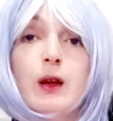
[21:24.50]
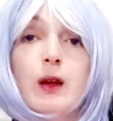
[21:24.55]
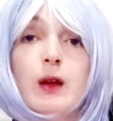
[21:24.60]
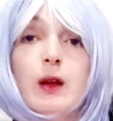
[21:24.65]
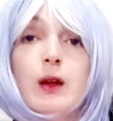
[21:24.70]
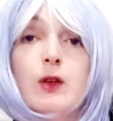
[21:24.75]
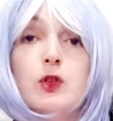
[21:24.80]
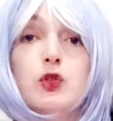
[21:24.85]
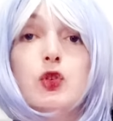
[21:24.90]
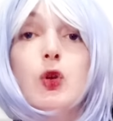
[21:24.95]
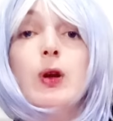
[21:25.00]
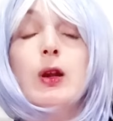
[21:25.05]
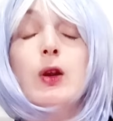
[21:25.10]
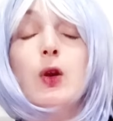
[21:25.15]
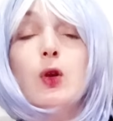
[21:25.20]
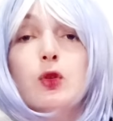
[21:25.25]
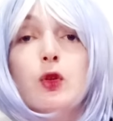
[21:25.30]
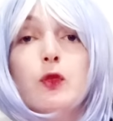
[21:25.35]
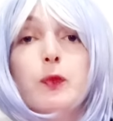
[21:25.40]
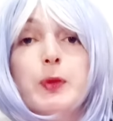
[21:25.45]
So a
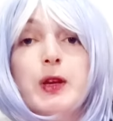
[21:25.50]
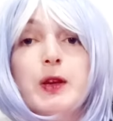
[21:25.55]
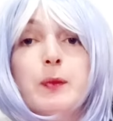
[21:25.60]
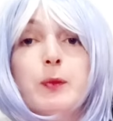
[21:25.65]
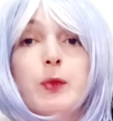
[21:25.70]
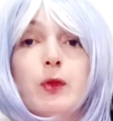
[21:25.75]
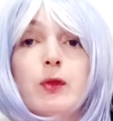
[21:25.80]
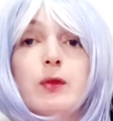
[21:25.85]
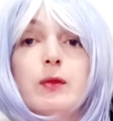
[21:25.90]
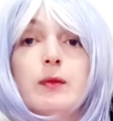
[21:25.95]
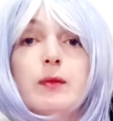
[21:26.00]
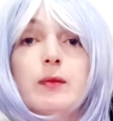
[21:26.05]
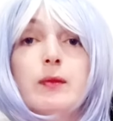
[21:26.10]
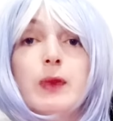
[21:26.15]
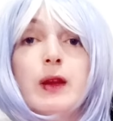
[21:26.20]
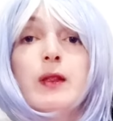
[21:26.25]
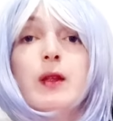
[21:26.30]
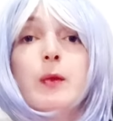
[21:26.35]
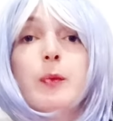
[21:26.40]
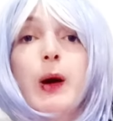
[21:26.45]
lot of people
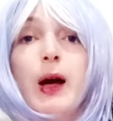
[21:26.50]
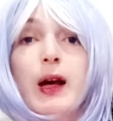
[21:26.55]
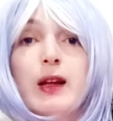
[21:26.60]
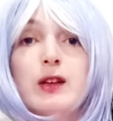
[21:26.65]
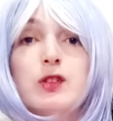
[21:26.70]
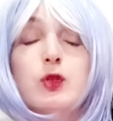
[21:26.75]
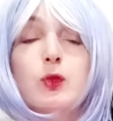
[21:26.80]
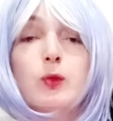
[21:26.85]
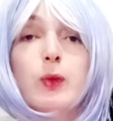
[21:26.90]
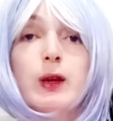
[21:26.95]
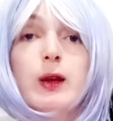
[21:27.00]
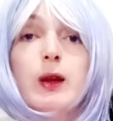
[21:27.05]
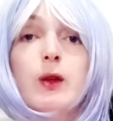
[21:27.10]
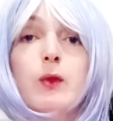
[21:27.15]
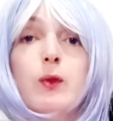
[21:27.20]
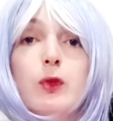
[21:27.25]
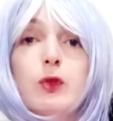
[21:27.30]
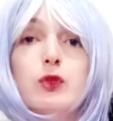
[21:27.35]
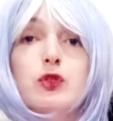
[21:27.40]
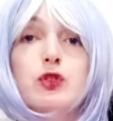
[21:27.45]
in the past, when I
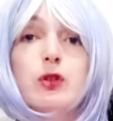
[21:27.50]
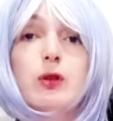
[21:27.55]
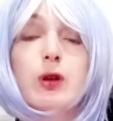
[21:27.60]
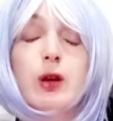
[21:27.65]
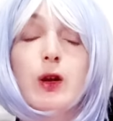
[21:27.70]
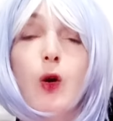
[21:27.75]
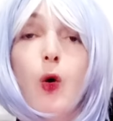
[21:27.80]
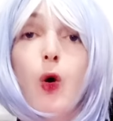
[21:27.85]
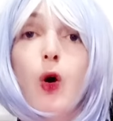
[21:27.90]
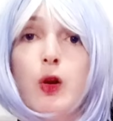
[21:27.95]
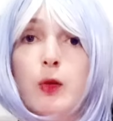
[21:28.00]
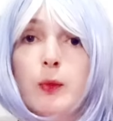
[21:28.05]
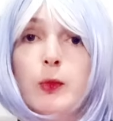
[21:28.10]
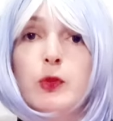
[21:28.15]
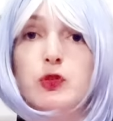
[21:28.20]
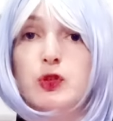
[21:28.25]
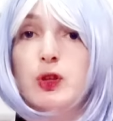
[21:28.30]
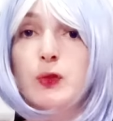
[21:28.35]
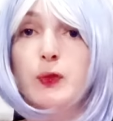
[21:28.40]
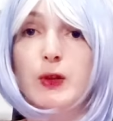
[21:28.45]
was
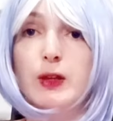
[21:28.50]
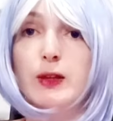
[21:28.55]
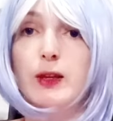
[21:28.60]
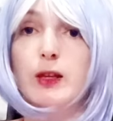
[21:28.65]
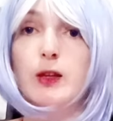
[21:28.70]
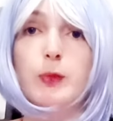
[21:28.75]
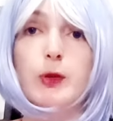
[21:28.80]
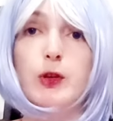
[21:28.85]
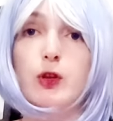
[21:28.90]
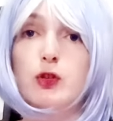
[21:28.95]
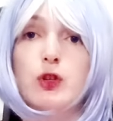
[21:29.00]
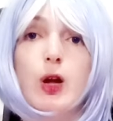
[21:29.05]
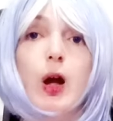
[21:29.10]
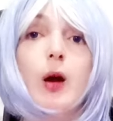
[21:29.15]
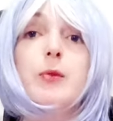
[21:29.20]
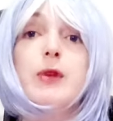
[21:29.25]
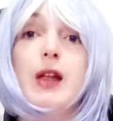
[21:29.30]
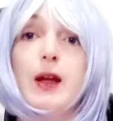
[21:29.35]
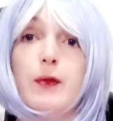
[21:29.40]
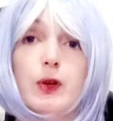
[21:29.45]
almost defeated, because now
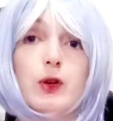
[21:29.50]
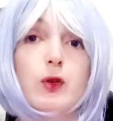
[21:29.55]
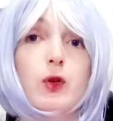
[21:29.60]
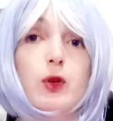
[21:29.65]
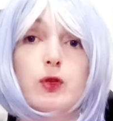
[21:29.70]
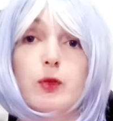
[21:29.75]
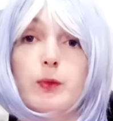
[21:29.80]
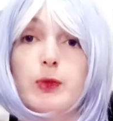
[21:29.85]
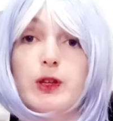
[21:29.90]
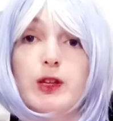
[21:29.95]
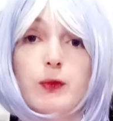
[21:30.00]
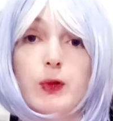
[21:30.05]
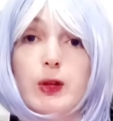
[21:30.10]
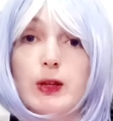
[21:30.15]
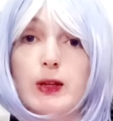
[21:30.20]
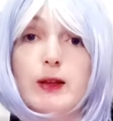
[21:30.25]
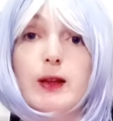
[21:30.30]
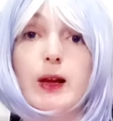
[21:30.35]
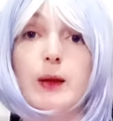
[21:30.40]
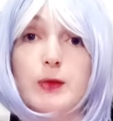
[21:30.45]
I'm never going to be
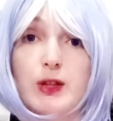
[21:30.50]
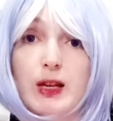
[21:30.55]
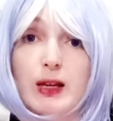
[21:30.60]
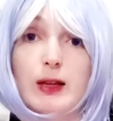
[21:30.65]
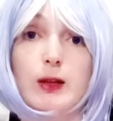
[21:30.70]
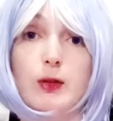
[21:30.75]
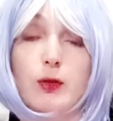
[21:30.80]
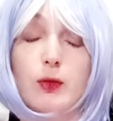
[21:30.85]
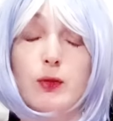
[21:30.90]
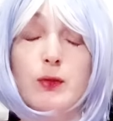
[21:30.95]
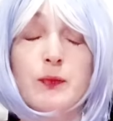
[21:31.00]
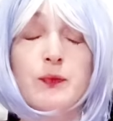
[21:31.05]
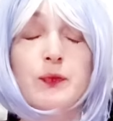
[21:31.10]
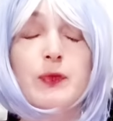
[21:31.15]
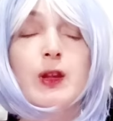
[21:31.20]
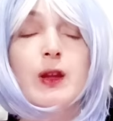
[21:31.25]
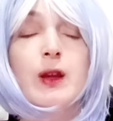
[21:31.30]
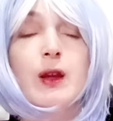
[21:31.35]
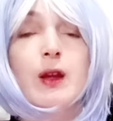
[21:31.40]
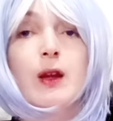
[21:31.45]
defeated, I'm telling you,
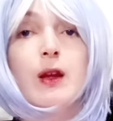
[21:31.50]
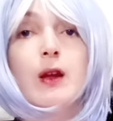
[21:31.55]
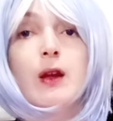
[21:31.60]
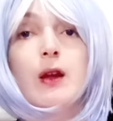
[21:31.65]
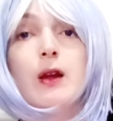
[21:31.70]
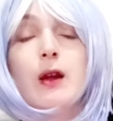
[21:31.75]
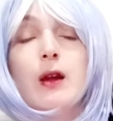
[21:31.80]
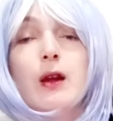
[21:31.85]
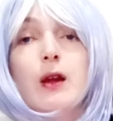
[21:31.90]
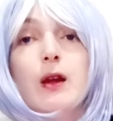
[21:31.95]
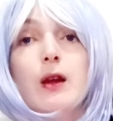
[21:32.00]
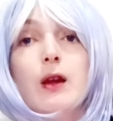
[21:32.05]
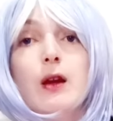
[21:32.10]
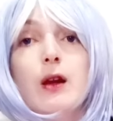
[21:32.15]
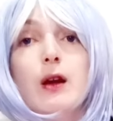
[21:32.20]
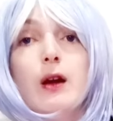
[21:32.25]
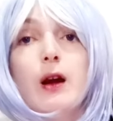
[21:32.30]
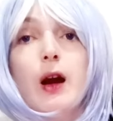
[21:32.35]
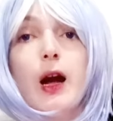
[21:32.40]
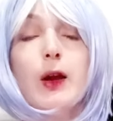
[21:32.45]

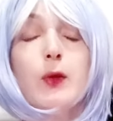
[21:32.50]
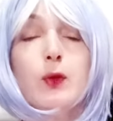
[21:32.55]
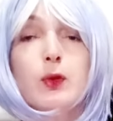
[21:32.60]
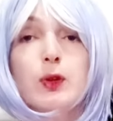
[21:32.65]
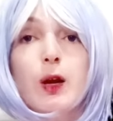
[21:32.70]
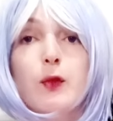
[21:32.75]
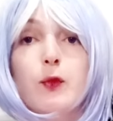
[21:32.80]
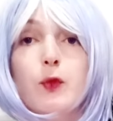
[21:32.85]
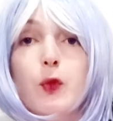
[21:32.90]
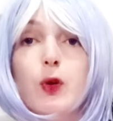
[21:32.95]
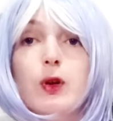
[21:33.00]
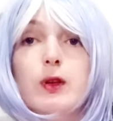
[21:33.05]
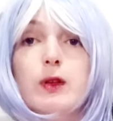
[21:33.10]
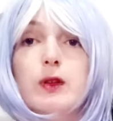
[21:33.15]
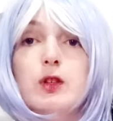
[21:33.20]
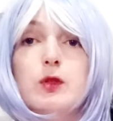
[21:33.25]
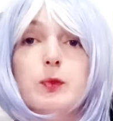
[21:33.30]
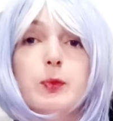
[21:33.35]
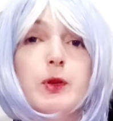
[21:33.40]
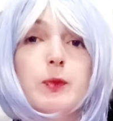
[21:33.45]
I would avoid
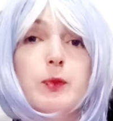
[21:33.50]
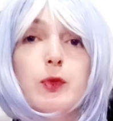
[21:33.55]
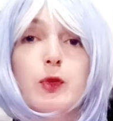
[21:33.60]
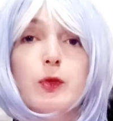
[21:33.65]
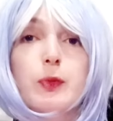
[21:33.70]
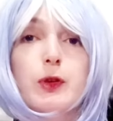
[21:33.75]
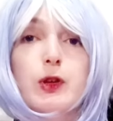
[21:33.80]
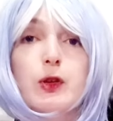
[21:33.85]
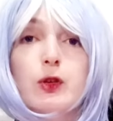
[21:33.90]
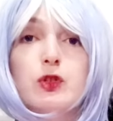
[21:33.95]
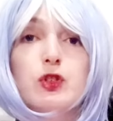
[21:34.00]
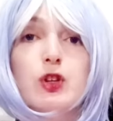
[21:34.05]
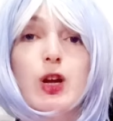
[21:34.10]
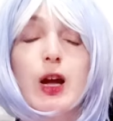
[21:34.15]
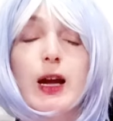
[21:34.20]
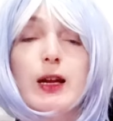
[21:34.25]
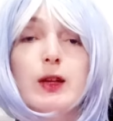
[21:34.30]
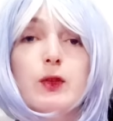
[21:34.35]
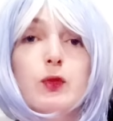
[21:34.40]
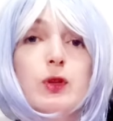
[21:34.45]
these people because
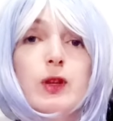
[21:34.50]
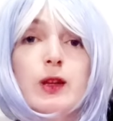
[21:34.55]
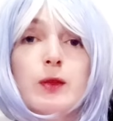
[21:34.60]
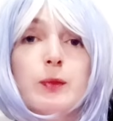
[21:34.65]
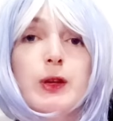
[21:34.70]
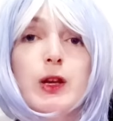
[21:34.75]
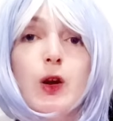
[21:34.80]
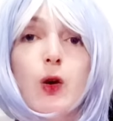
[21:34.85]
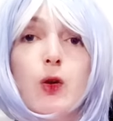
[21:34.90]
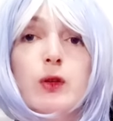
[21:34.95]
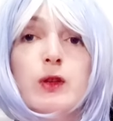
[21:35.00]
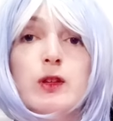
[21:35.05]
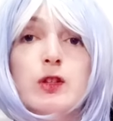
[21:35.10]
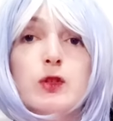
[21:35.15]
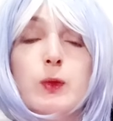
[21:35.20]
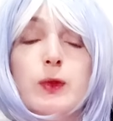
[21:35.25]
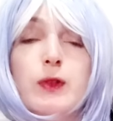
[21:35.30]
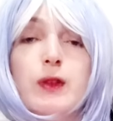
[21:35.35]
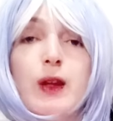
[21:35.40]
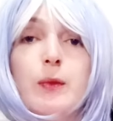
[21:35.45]
I couldn't be honest
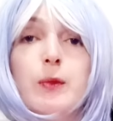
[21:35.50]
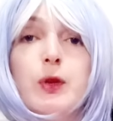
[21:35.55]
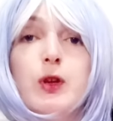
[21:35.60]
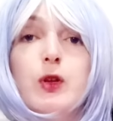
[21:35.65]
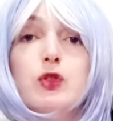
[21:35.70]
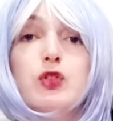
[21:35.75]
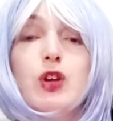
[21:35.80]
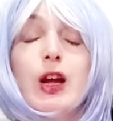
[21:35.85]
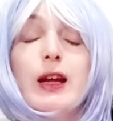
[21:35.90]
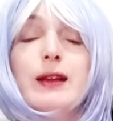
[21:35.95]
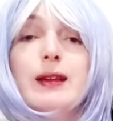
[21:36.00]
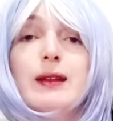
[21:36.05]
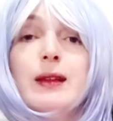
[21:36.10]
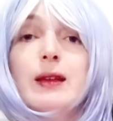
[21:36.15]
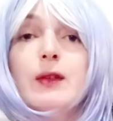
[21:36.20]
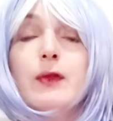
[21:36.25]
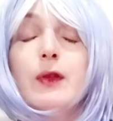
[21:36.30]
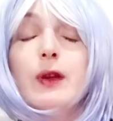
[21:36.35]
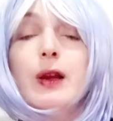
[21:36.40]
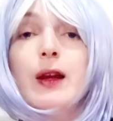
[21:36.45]
with them because I didn't
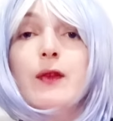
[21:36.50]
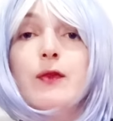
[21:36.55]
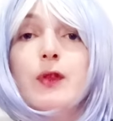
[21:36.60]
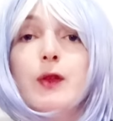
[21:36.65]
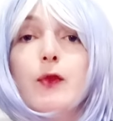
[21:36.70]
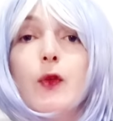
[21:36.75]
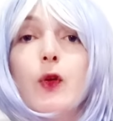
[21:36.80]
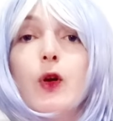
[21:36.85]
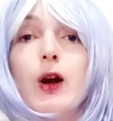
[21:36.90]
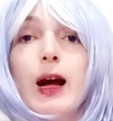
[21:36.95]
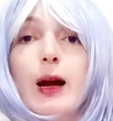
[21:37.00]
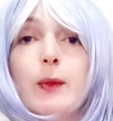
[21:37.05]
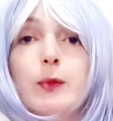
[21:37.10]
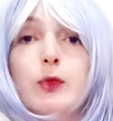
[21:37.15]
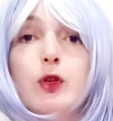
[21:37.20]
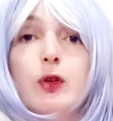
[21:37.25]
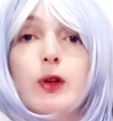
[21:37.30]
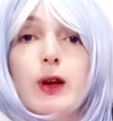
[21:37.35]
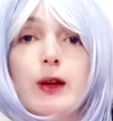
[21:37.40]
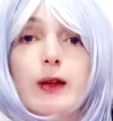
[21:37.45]
even have the
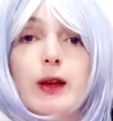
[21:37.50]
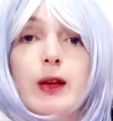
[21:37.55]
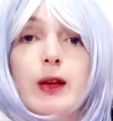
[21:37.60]
vocabulary